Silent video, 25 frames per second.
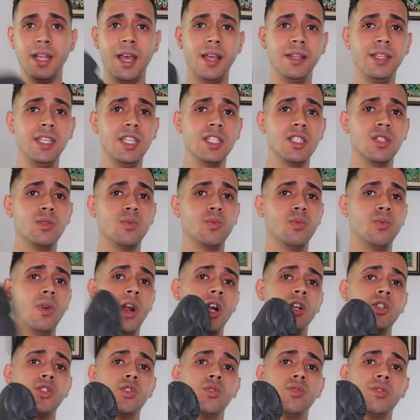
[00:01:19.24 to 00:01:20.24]
Now these
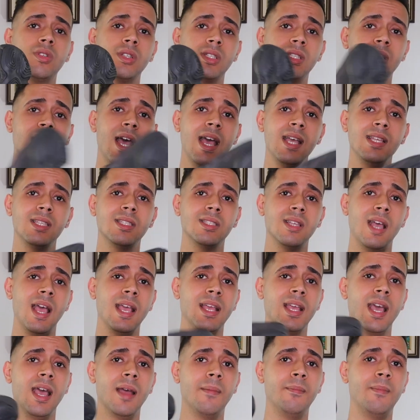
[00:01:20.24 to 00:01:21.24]
are true to size. I
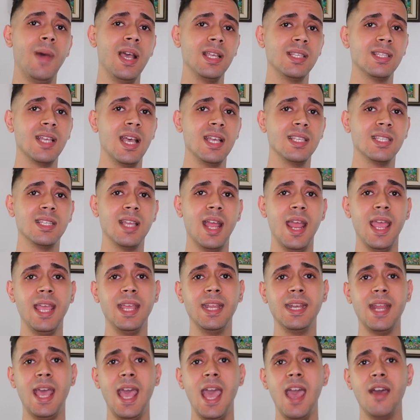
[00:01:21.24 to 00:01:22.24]
got my size at
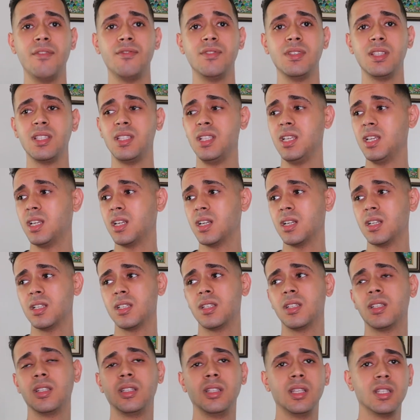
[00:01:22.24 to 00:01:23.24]
8.5 in sneakers.
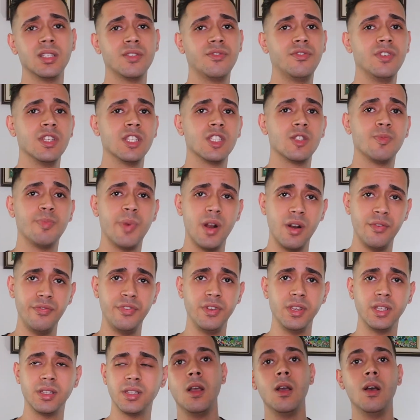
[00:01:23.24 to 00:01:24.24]
This fits
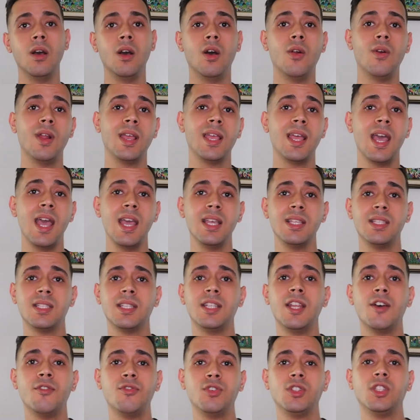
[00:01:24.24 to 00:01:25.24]
perfect. Alright guys,
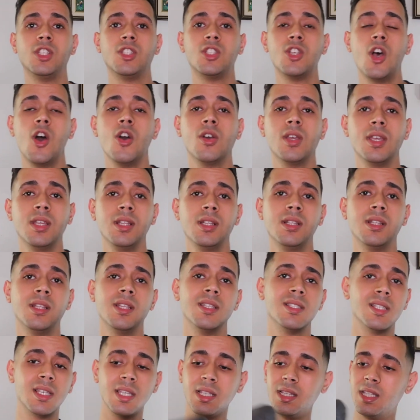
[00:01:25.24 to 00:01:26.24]
enough with the talking.
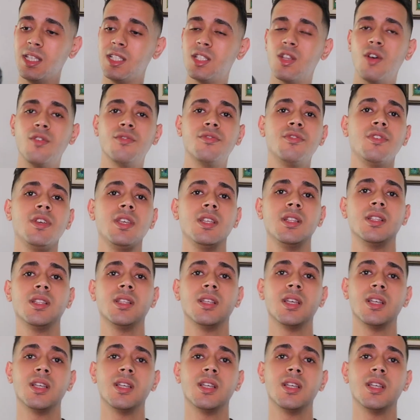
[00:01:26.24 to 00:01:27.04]
Let's get these on feet.